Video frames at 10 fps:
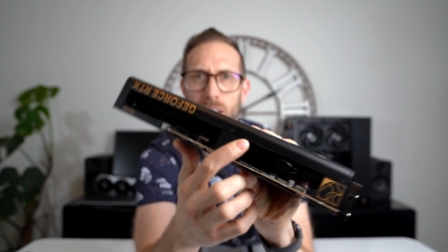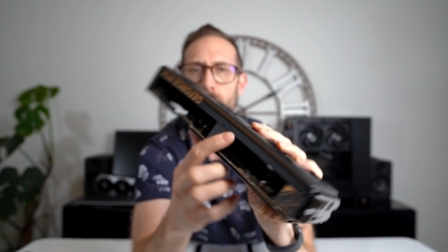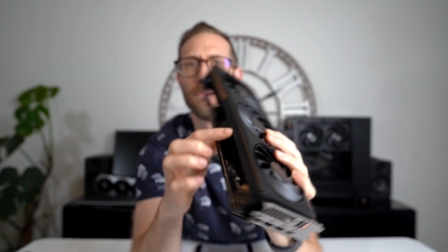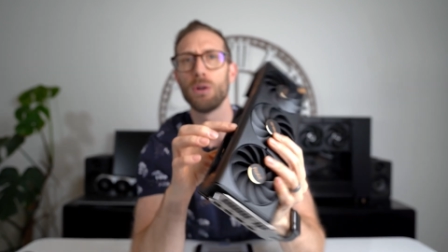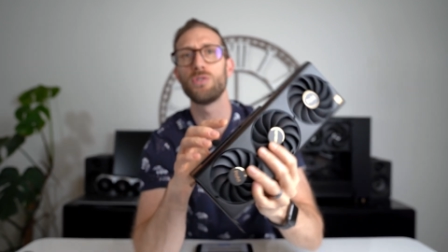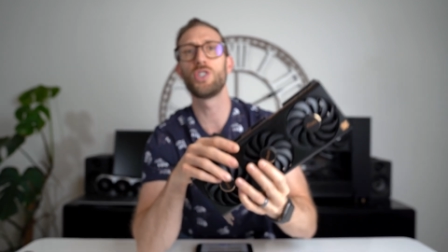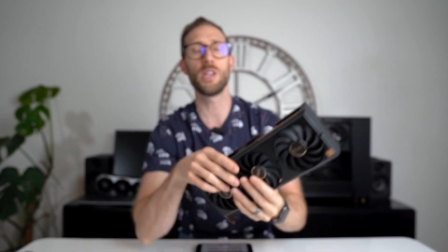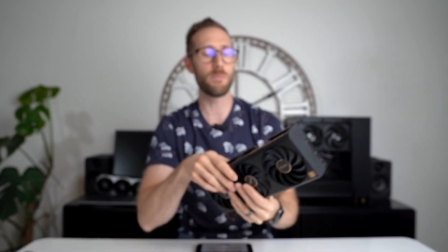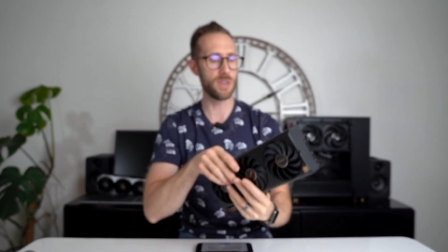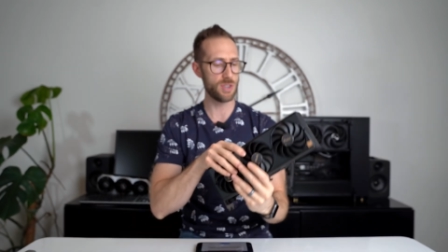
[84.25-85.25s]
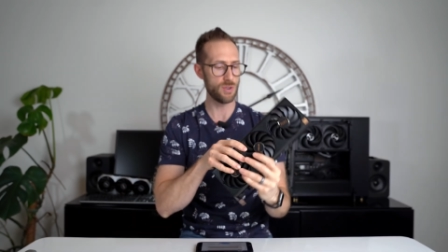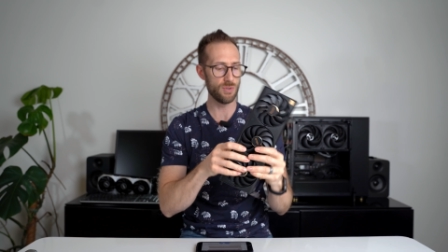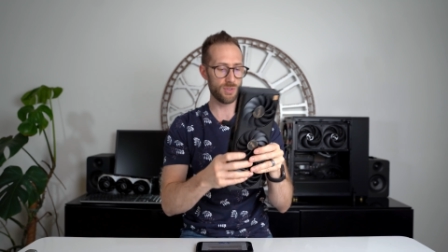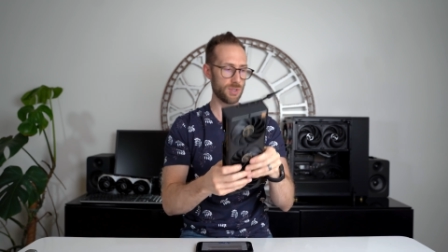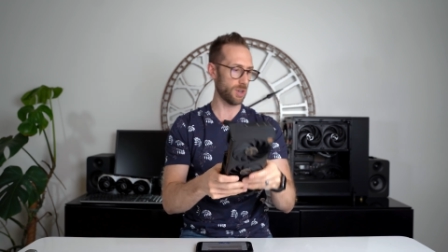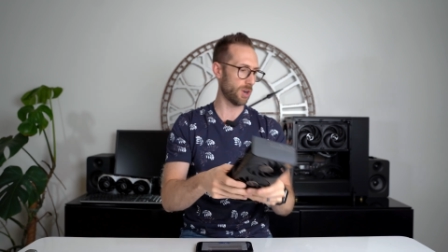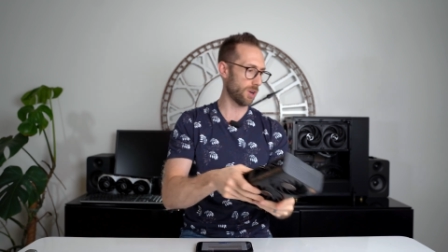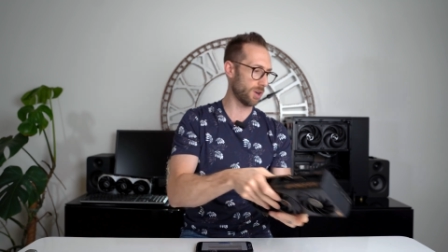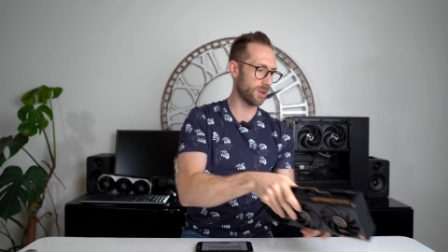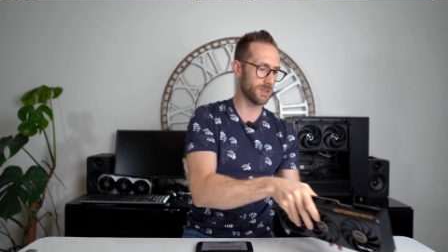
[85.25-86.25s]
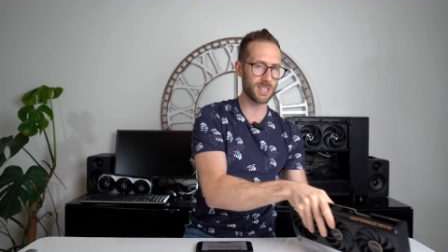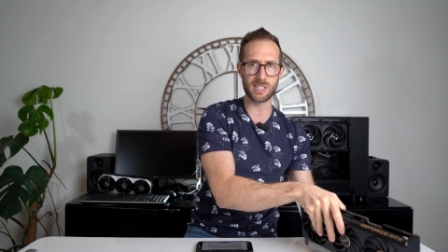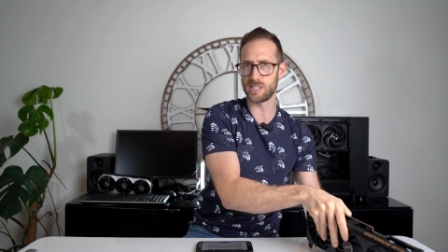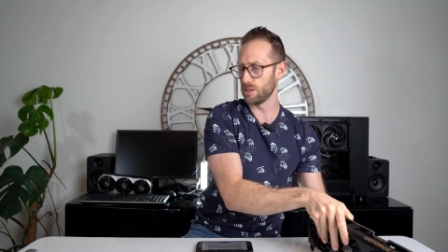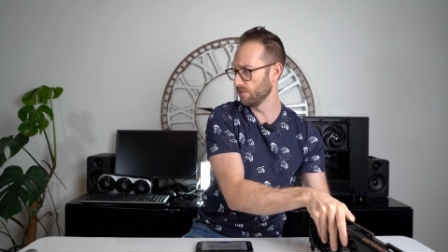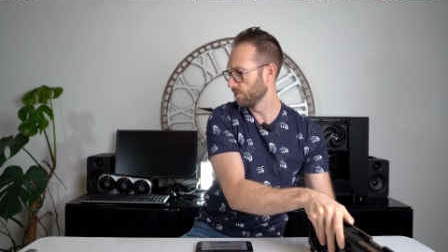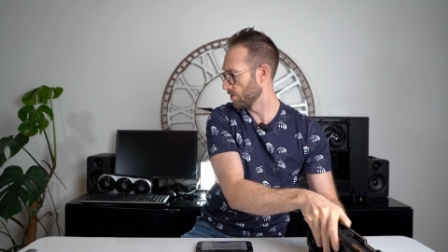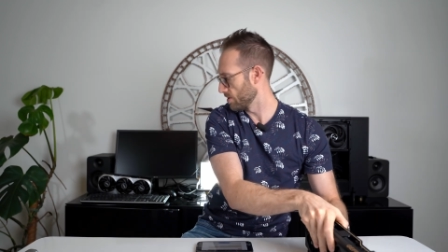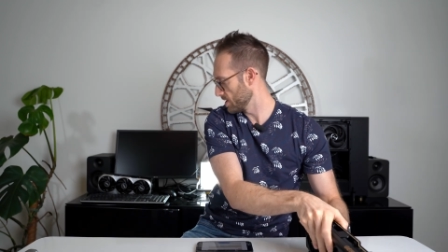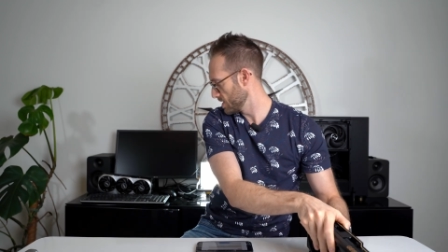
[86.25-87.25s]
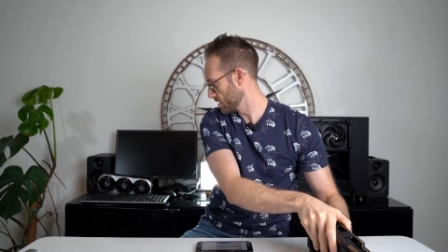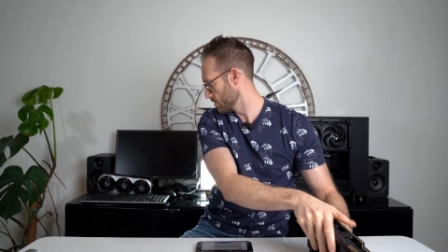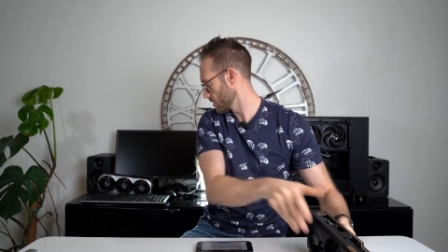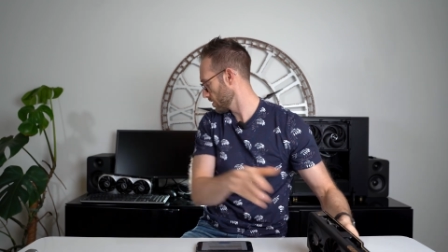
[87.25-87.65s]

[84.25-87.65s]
Now, most G P Us are silver. Here, let me